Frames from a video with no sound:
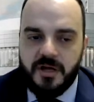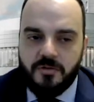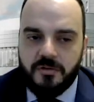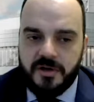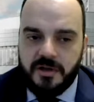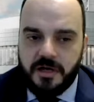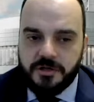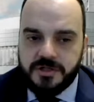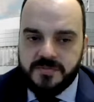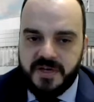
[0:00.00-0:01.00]
with the
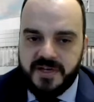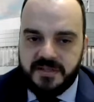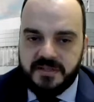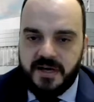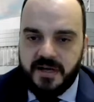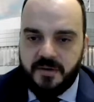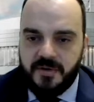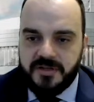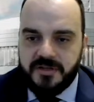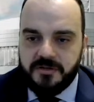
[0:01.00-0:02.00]
largest basal
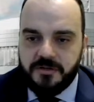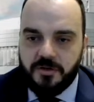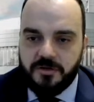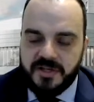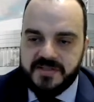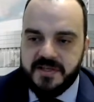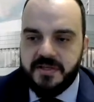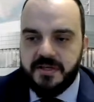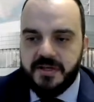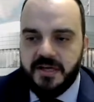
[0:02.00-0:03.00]
diameter not
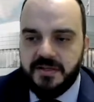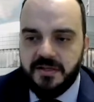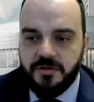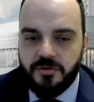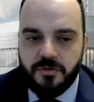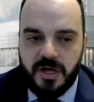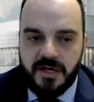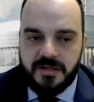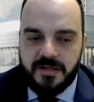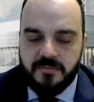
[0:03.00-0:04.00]
exceeding 18 to
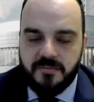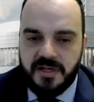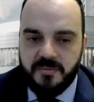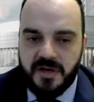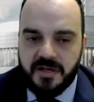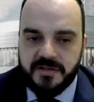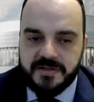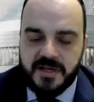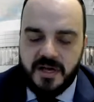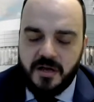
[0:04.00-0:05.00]
18
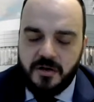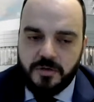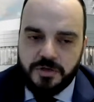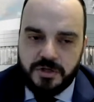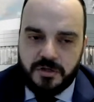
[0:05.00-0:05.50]
millimeters, which